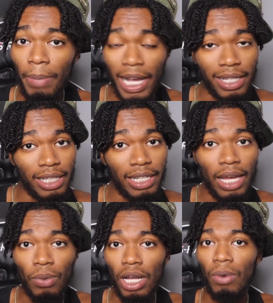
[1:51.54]
back in the
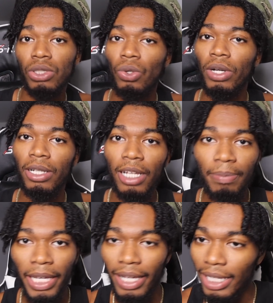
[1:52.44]
day when I was doing
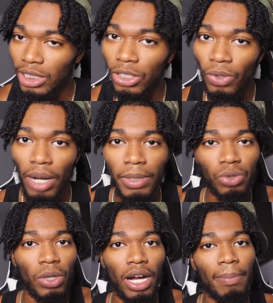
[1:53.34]
ClickBank, Instagram is
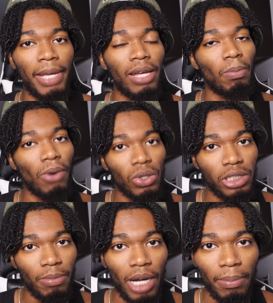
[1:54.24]
where I made
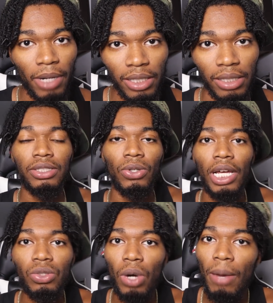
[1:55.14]
most of my money. So
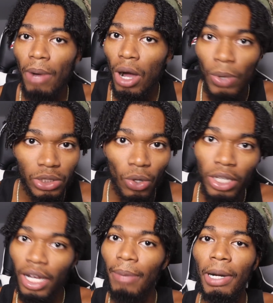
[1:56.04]
that's why I'm always on
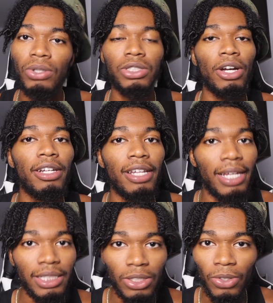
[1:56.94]
y'all about starting an
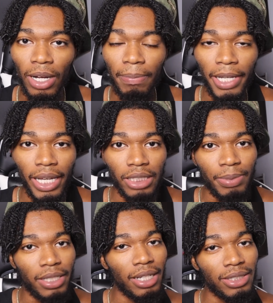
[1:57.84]
Instagram page,
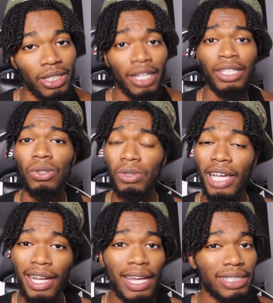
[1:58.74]
because you
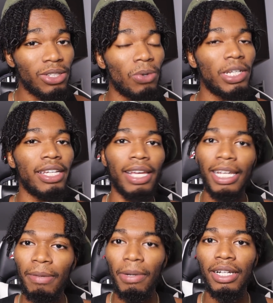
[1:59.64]
deadass don't need
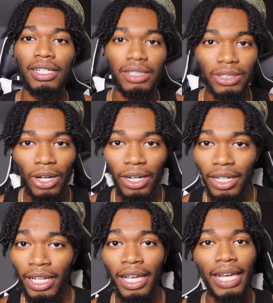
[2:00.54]
any money to
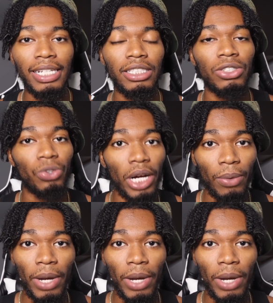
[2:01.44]
start, and it's a great